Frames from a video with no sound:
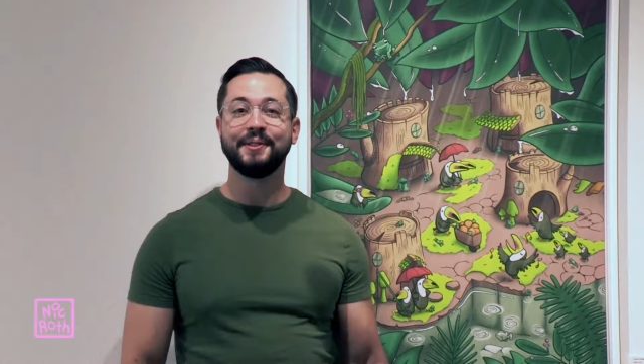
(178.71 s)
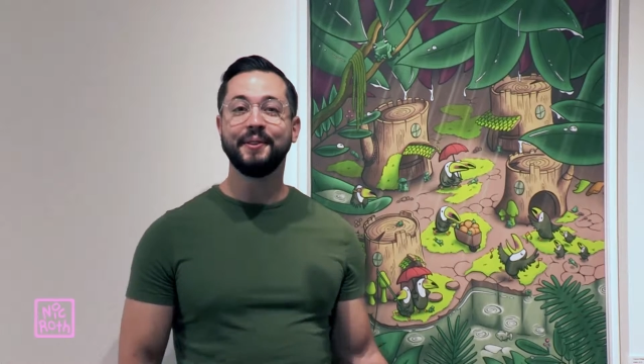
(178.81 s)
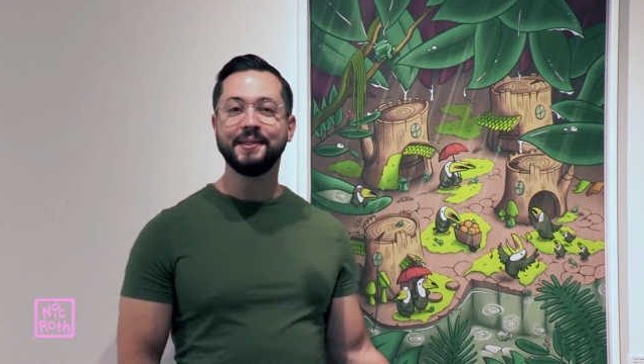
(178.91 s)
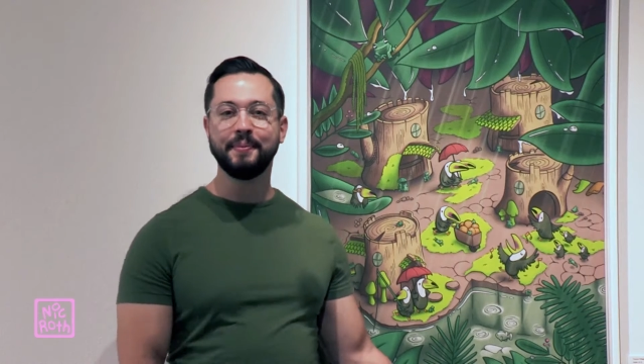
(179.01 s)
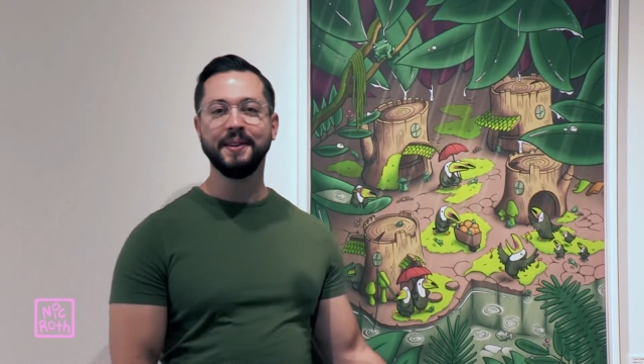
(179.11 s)

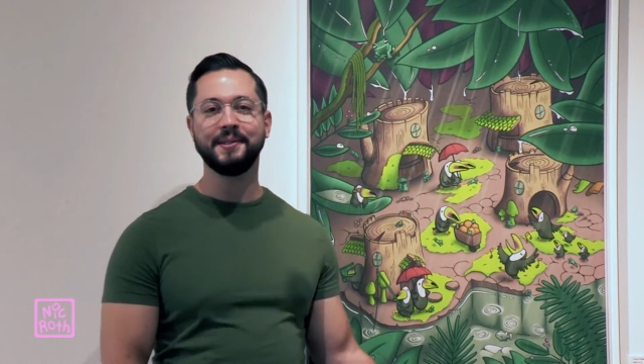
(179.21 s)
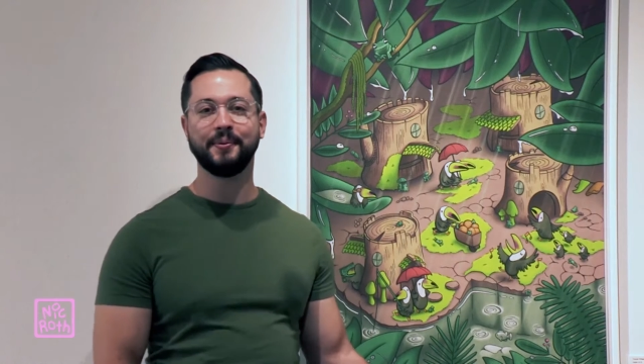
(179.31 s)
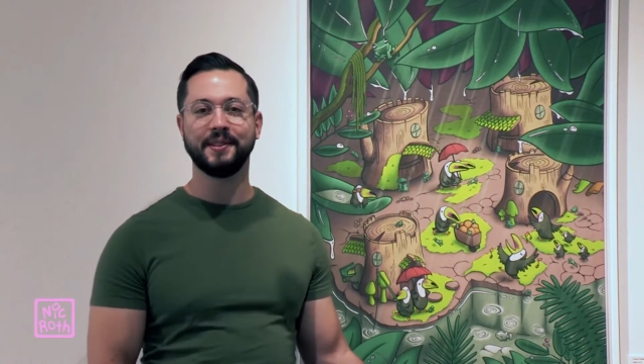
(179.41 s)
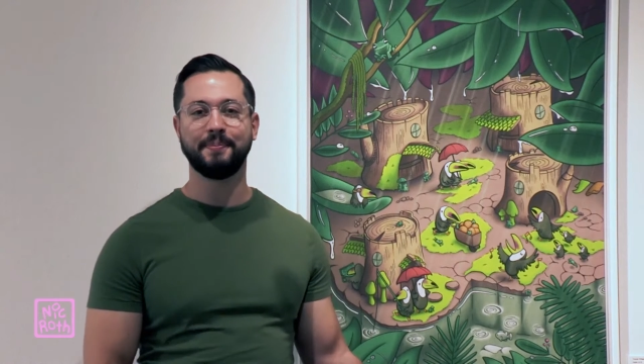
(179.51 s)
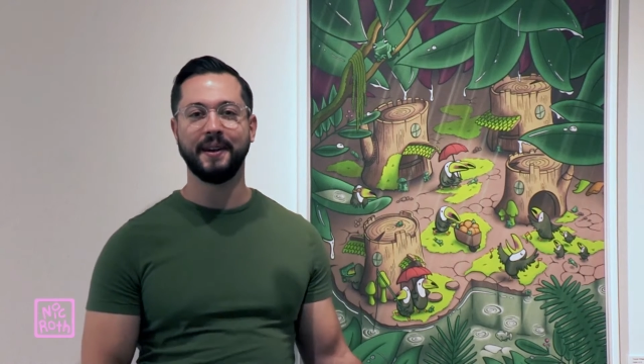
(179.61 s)
this piece
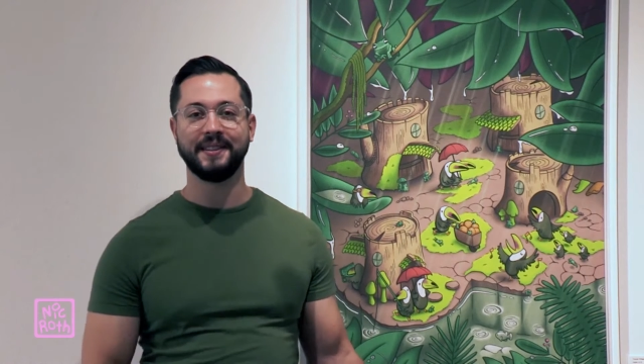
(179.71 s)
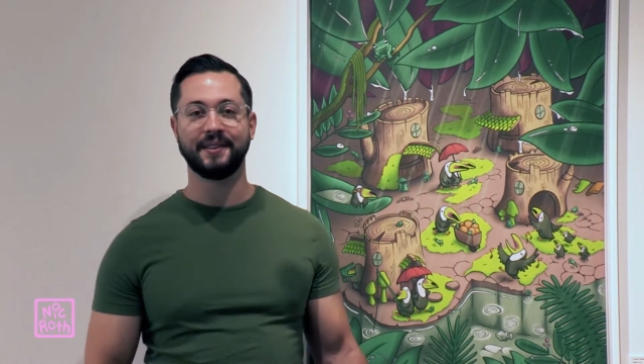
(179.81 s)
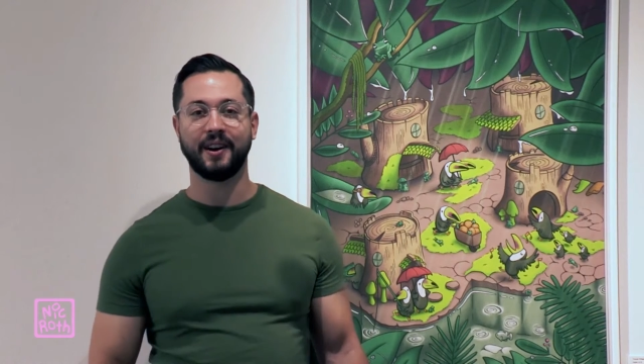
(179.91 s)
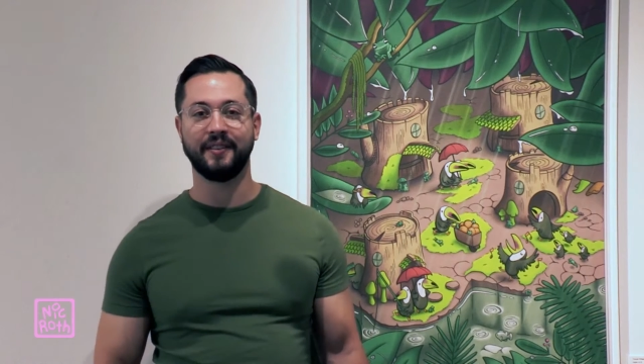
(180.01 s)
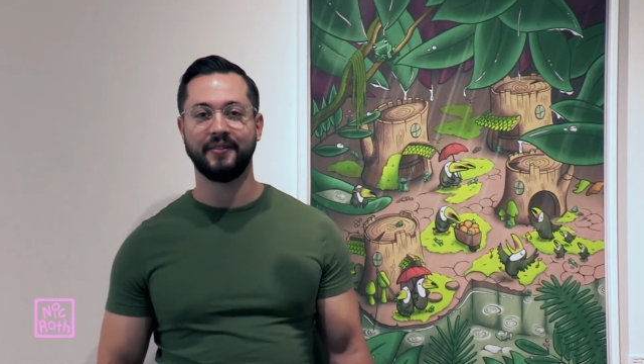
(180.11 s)
was based
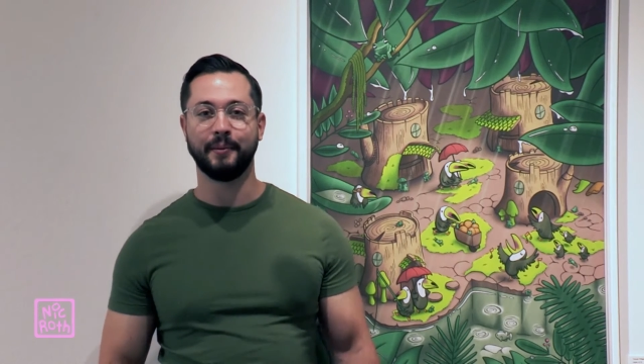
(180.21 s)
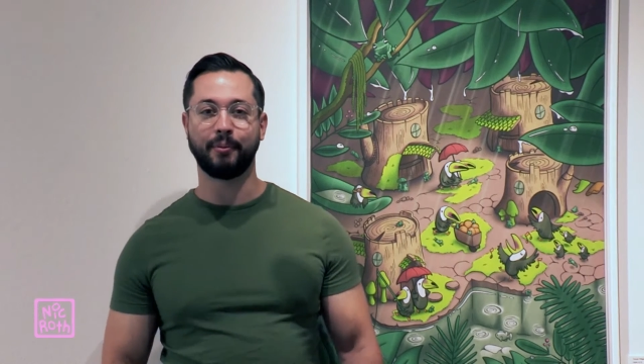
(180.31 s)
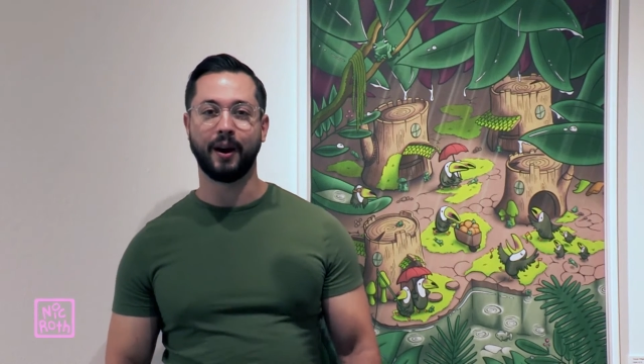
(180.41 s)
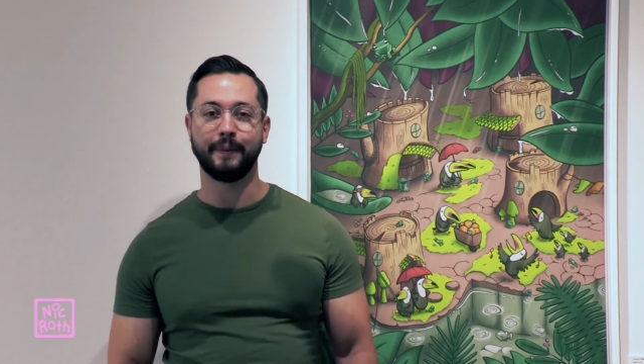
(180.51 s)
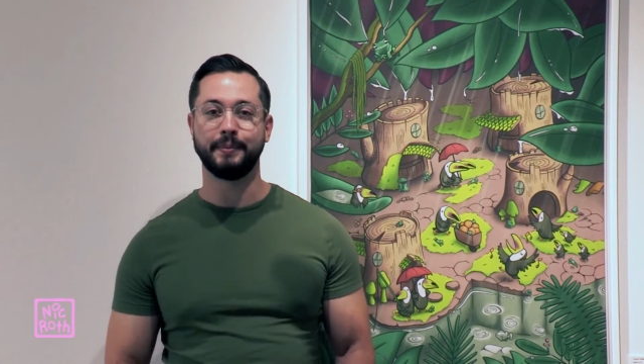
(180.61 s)
off the
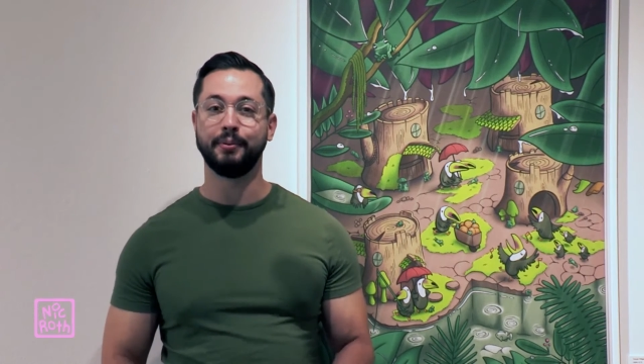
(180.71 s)
prompt